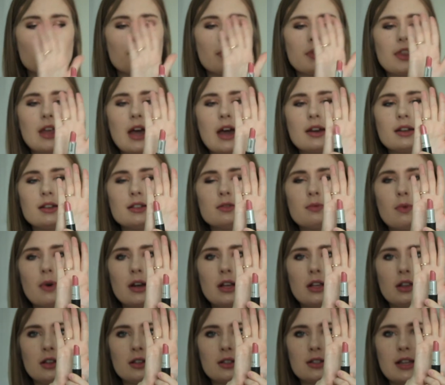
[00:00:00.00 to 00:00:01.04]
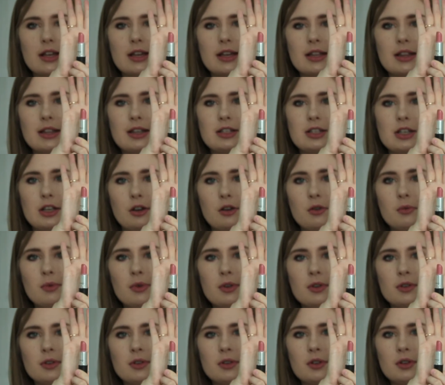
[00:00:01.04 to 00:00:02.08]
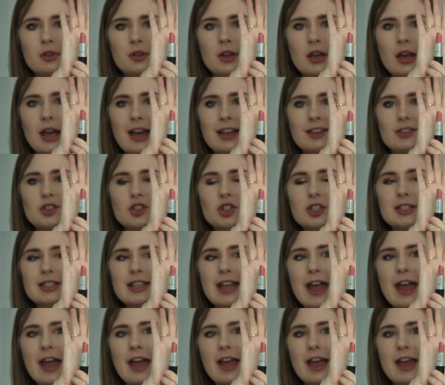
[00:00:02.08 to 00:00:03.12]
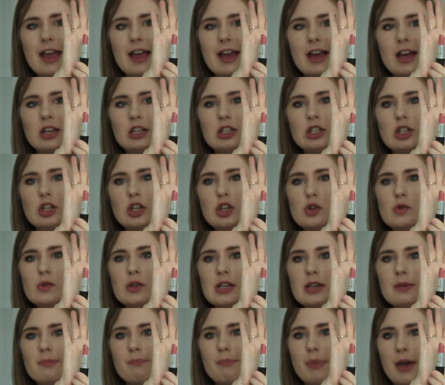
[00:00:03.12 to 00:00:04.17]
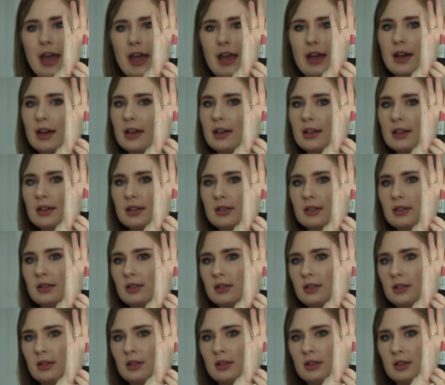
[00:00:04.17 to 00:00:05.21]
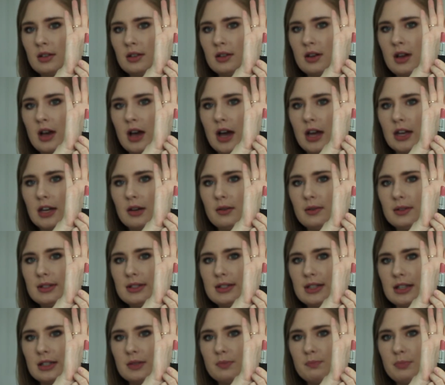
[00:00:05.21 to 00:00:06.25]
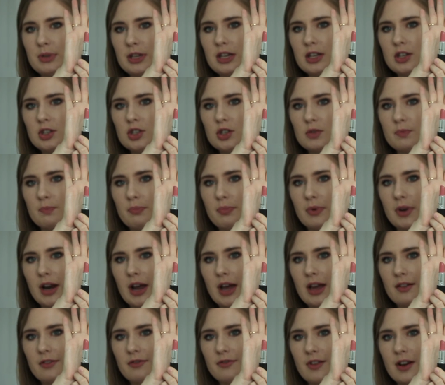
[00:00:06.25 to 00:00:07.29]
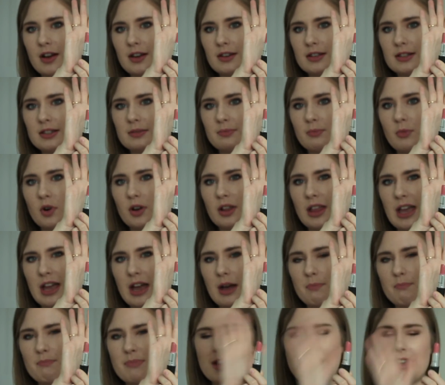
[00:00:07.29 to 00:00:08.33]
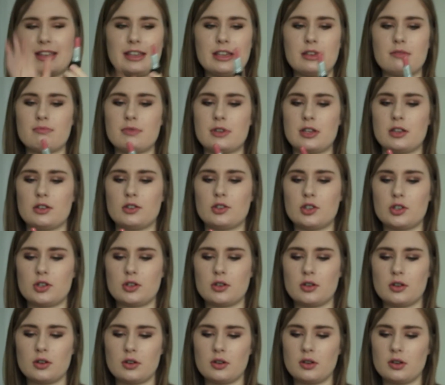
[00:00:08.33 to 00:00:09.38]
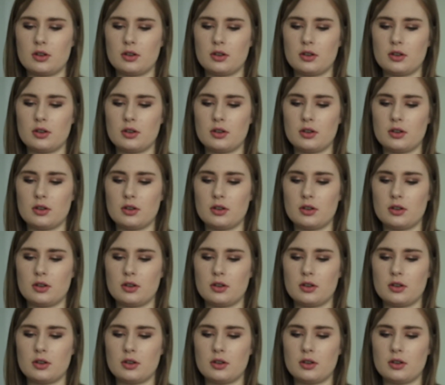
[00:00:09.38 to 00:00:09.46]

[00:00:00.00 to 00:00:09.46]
but that is what it looks like in the tube. It's just a nudie pink. I know it says peach, but I find it's more like a pinky peach